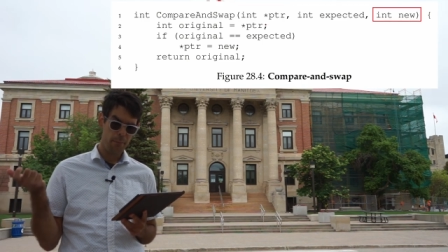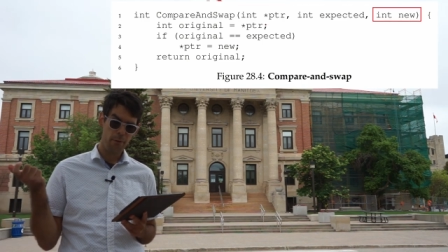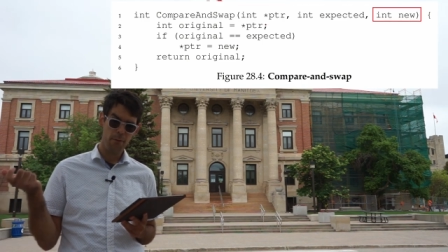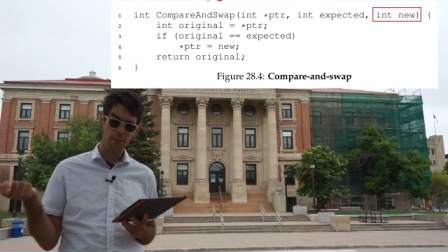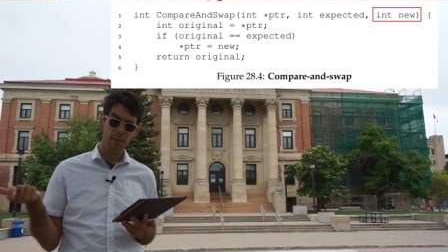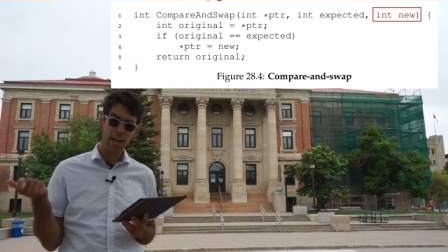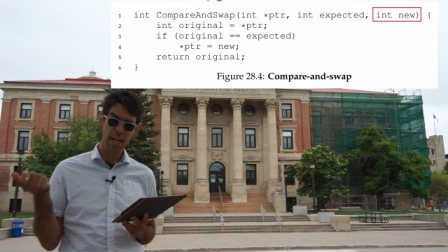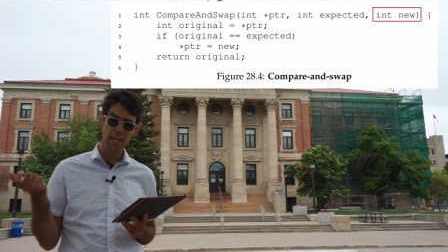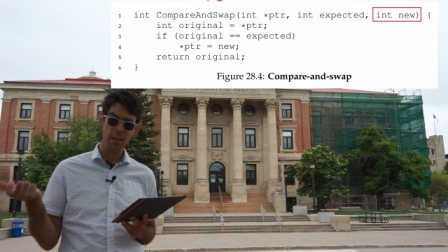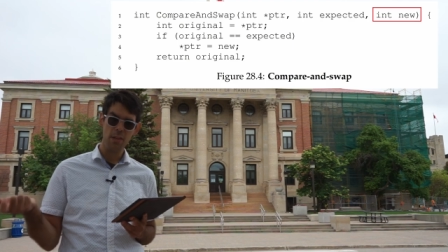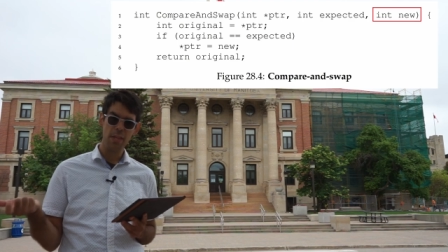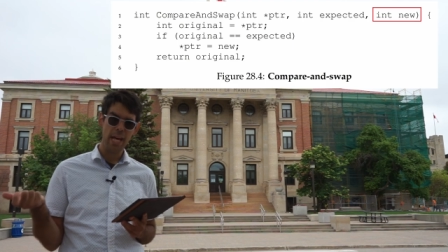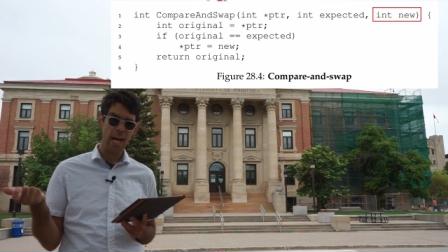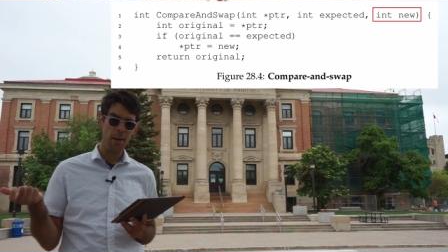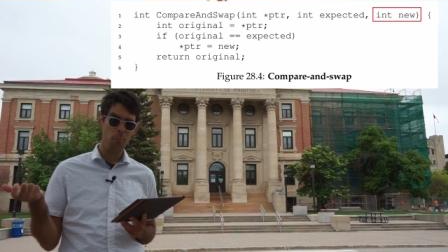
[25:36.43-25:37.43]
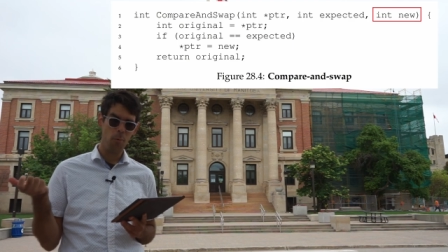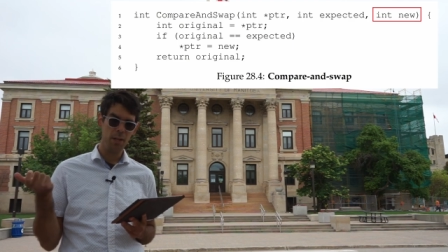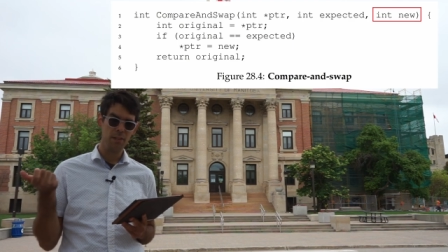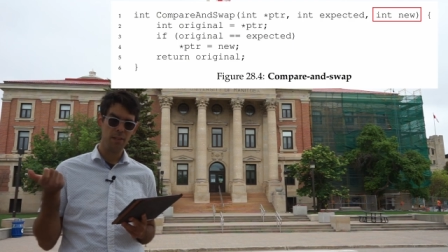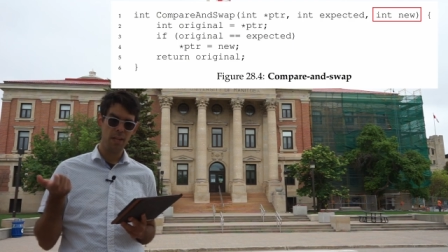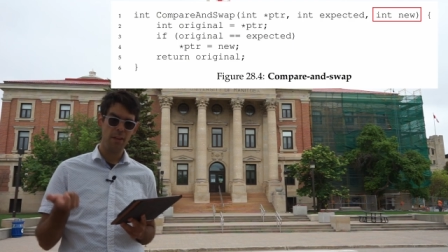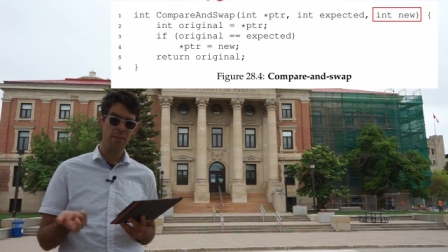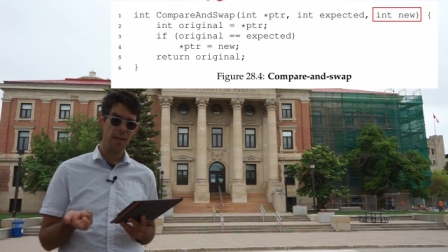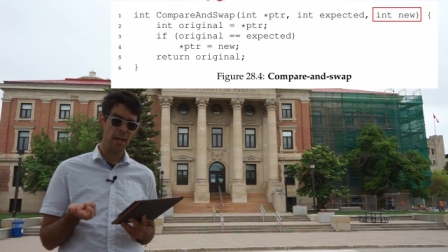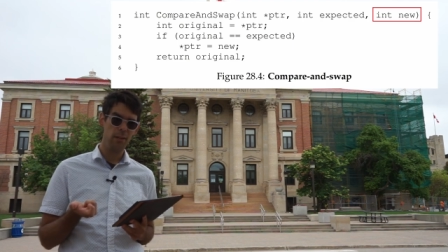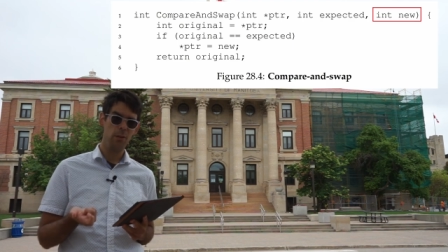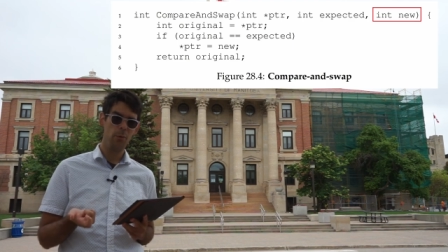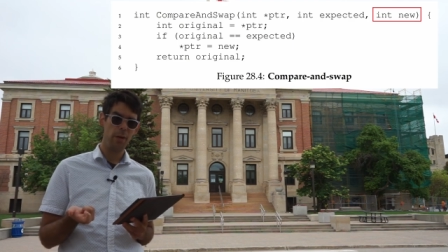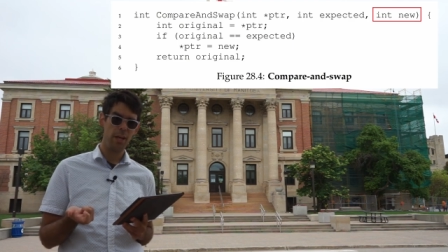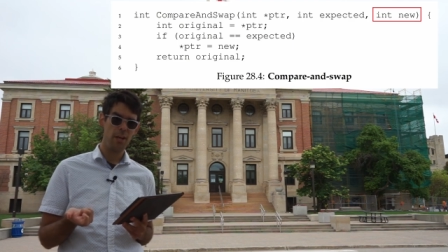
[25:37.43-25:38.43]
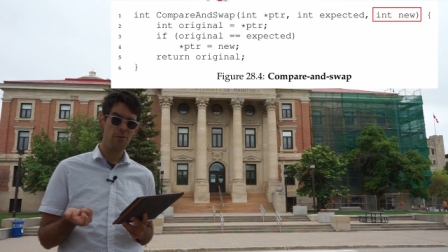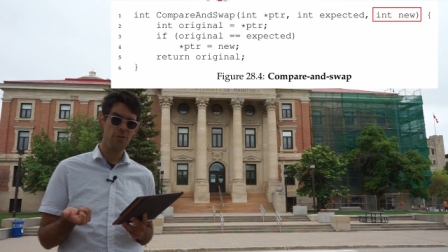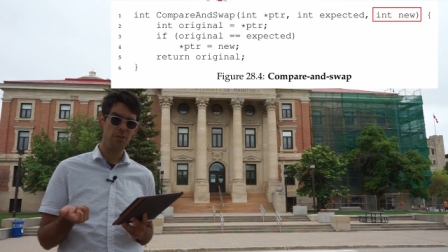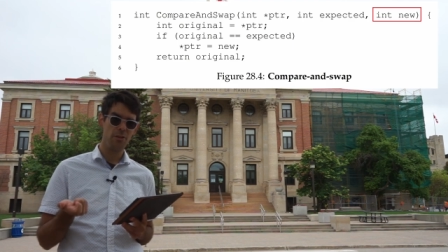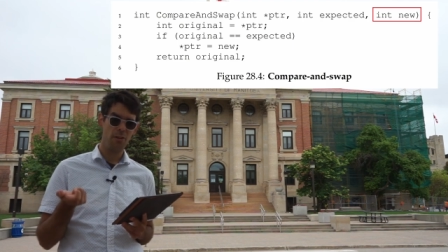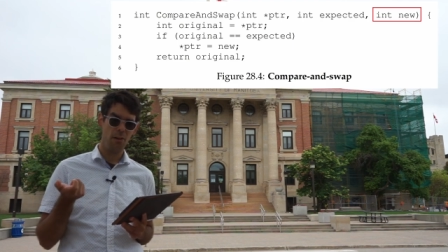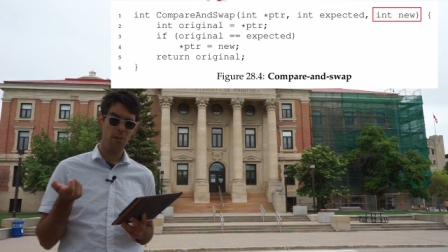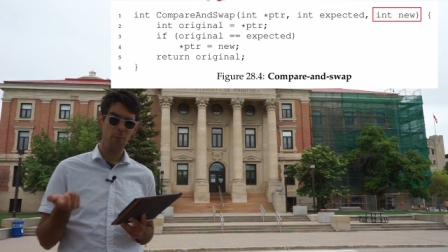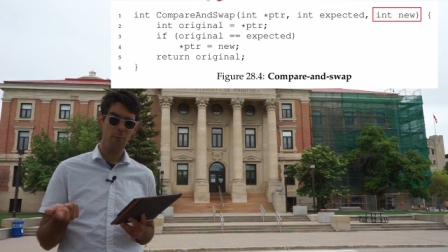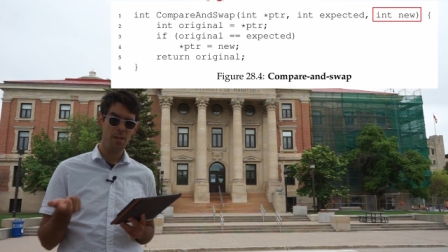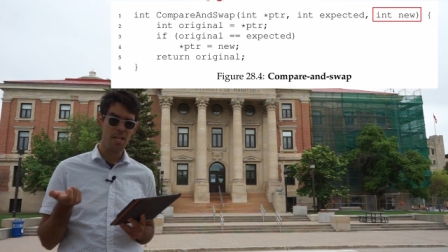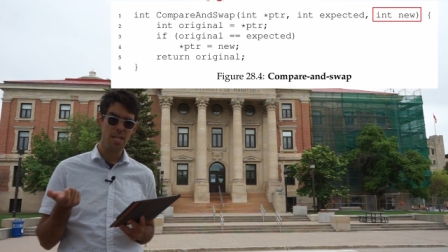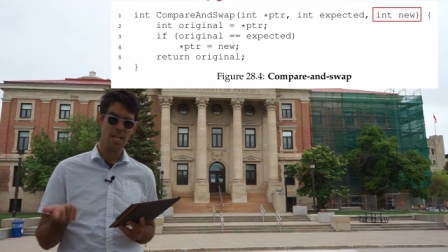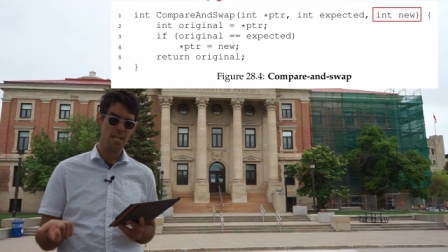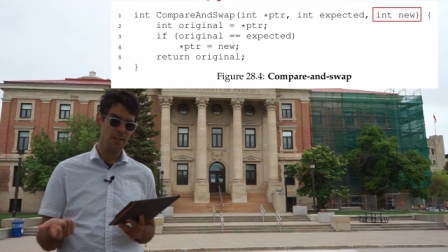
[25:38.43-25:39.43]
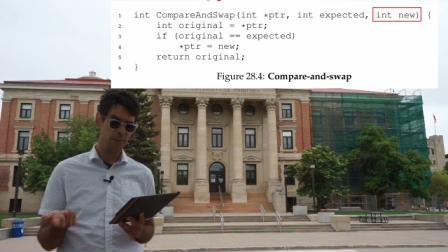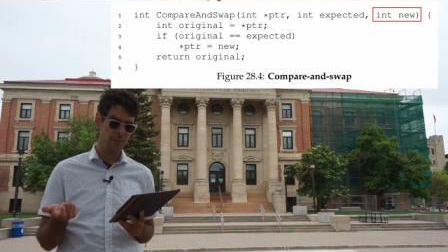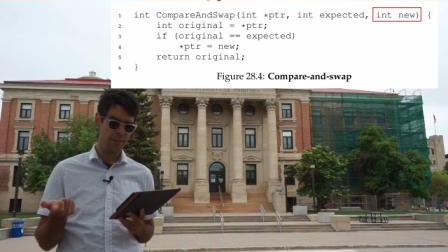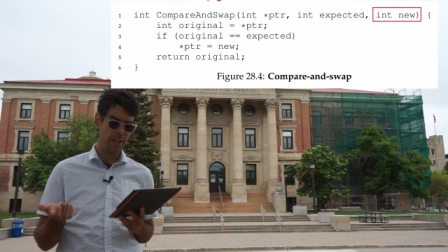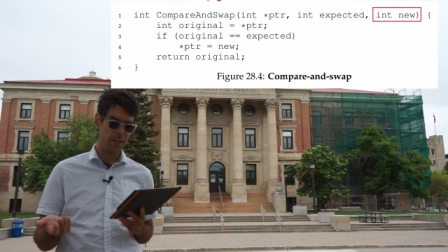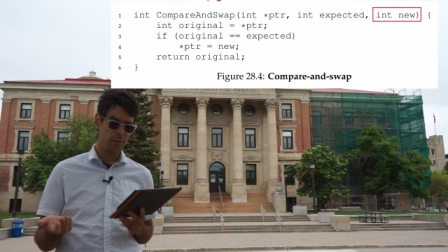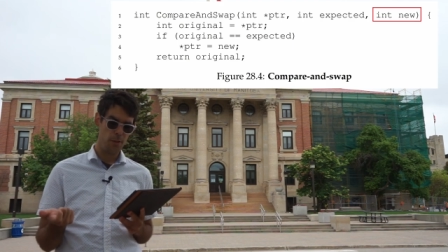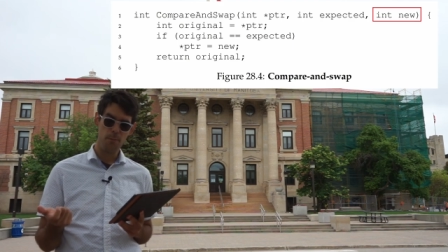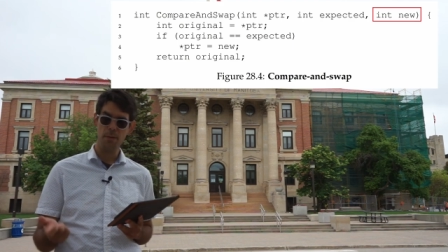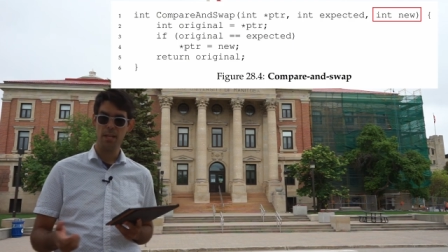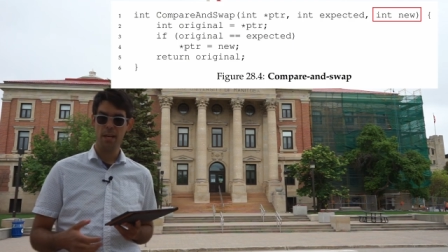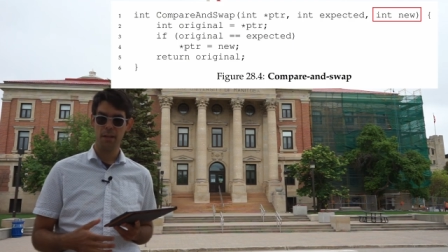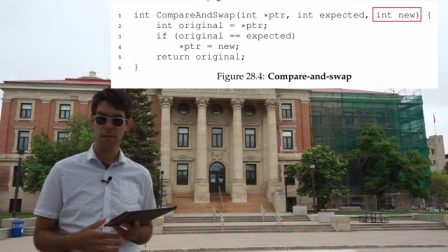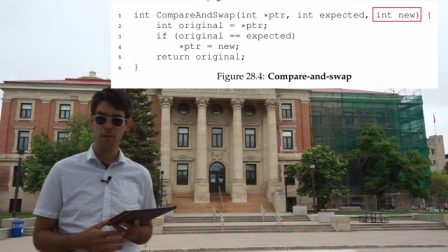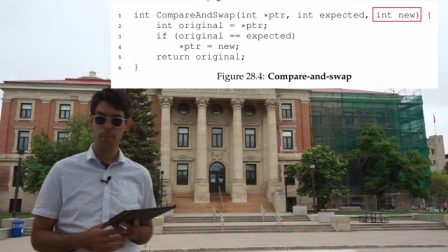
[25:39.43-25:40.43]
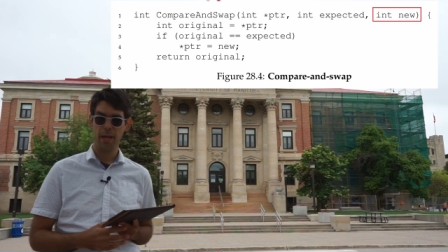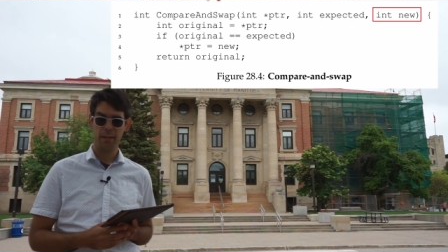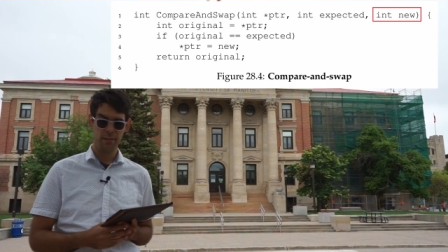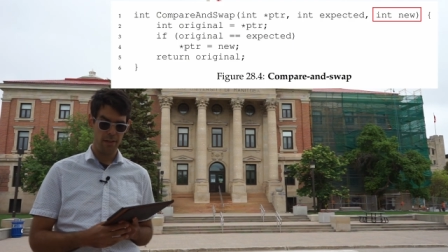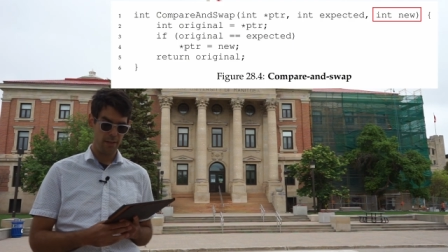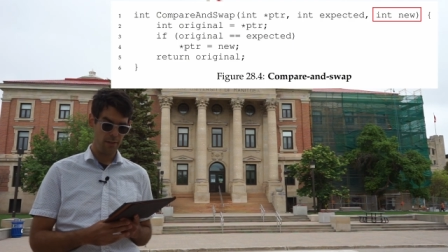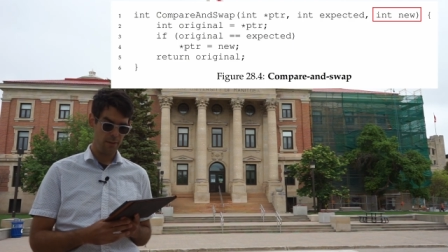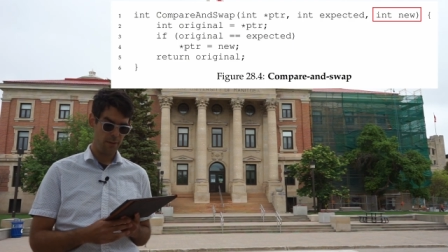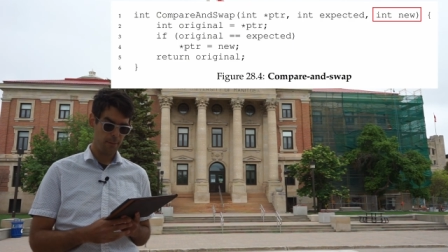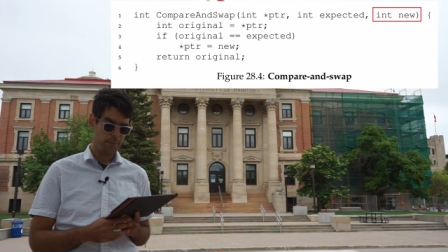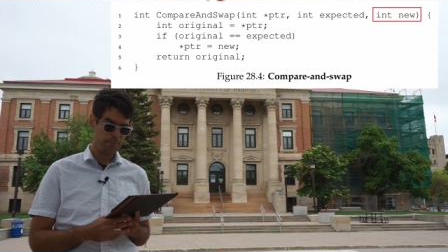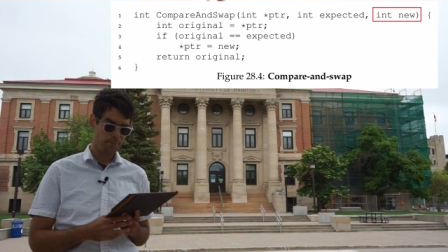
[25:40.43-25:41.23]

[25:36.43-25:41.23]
provided that what's in that location already is set to be expected.